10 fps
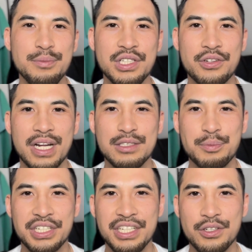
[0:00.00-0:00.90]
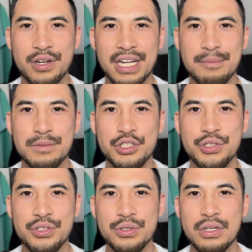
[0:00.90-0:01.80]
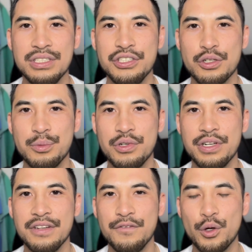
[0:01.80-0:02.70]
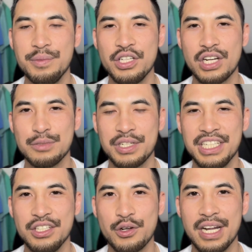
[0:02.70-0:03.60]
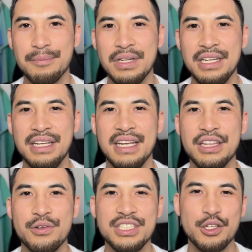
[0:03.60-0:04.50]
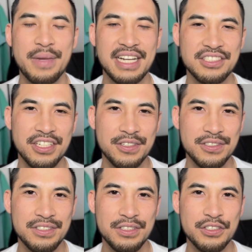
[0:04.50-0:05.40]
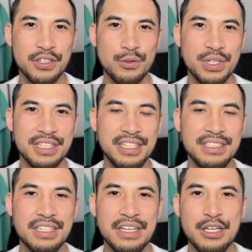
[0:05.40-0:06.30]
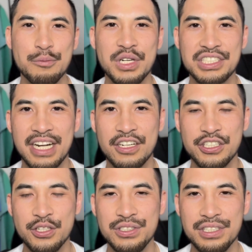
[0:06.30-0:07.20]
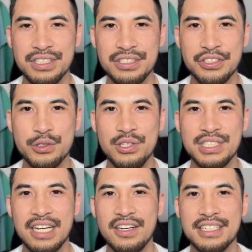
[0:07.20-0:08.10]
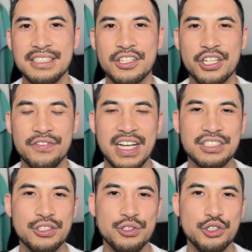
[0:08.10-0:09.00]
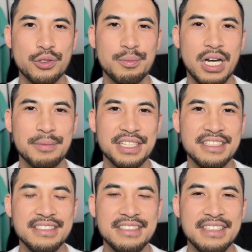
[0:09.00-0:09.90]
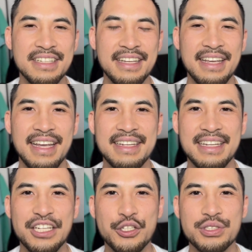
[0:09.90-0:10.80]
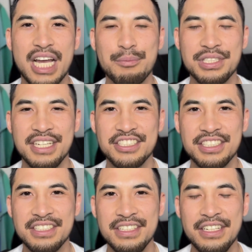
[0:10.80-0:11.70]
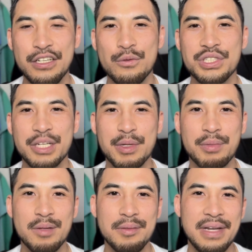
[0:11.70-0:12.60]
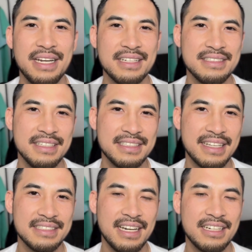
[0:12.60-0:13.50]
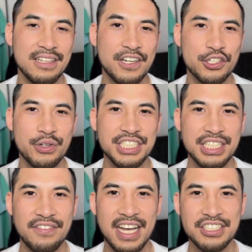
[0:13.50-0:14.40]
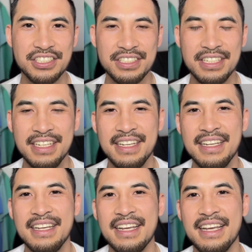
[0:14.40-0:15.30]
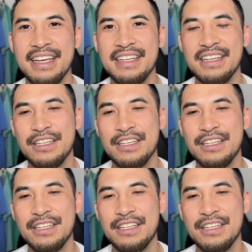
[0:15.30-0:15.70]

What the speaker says: milligrams per kilogram to 0.4 milligrams per kilogram, and there is no max dose. So with these much higher doses, you lose out on its cardiovascular neutral properties and can induce hypotension, which can be problematic since it has got a longer duration of action, and